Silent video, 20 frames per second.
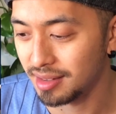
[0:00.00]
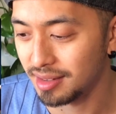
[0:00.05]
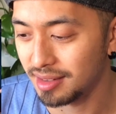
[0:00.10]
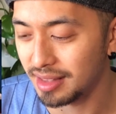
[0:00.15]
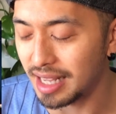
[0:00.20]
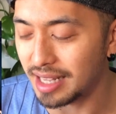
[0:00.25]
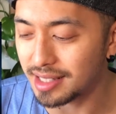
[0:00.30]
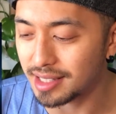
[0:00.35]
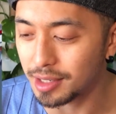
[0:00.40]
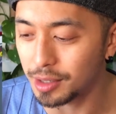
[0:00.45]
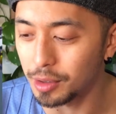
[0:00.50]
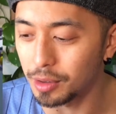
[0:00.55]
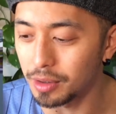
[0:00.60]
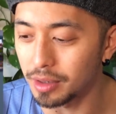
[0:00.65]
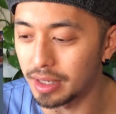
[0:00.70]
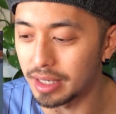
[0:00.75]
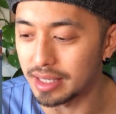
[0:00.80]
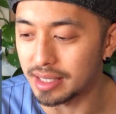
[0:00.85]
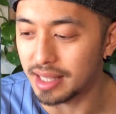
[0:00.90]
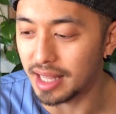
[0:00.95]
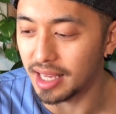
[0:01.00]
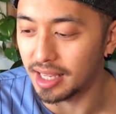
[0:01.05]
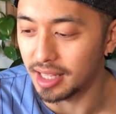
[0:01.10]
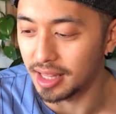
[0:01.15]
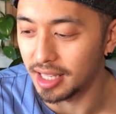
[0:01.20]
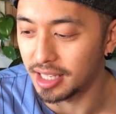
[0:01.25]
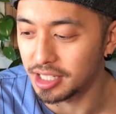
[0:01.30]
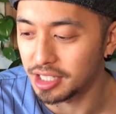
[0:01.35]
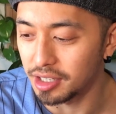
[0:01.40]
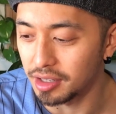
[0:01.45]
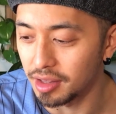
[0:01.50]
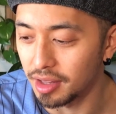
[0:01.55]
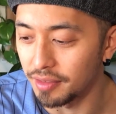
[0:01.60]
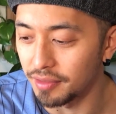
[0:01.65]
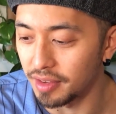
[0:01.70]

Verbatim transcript: That's cool as they, they show the